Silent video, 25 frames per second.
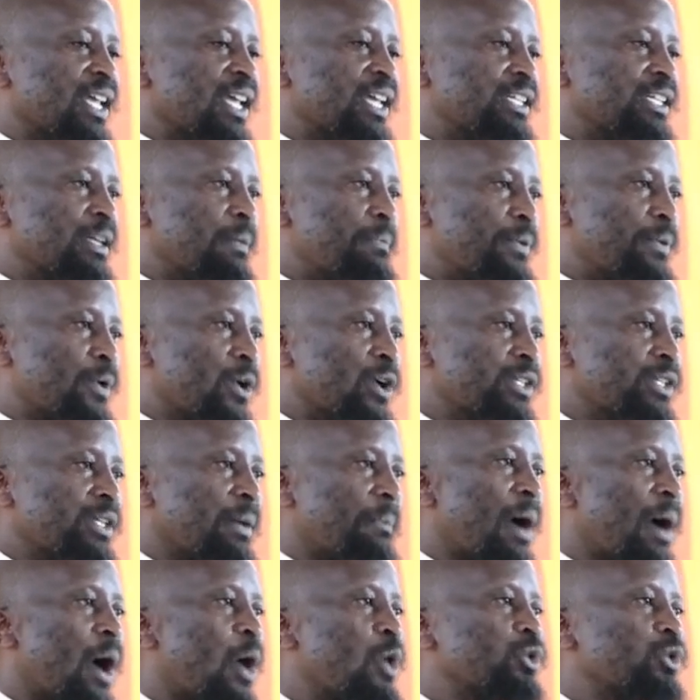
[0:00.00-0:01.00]
It brought
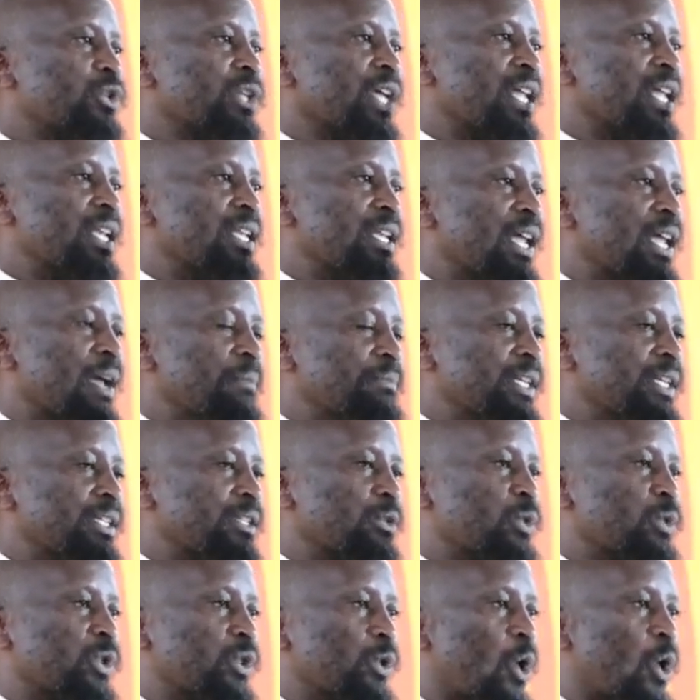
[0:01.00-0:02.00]
about
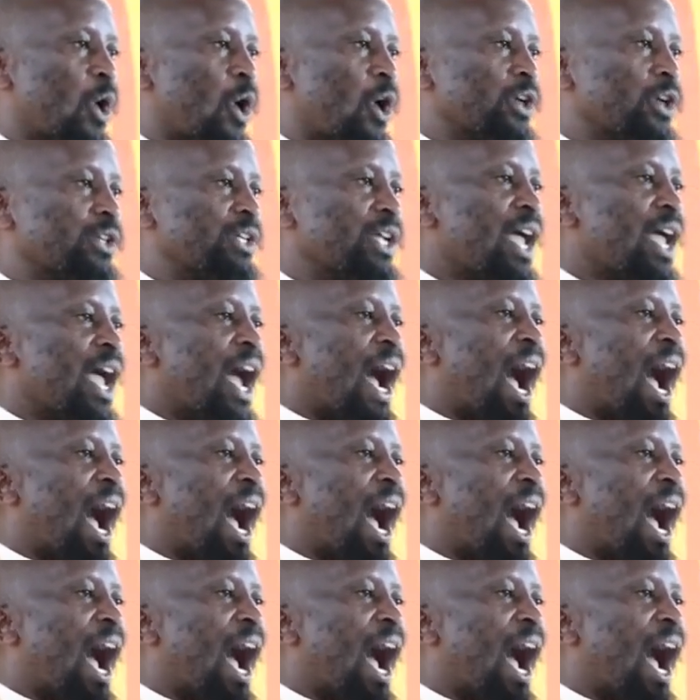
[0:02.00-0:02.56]
enmity with God,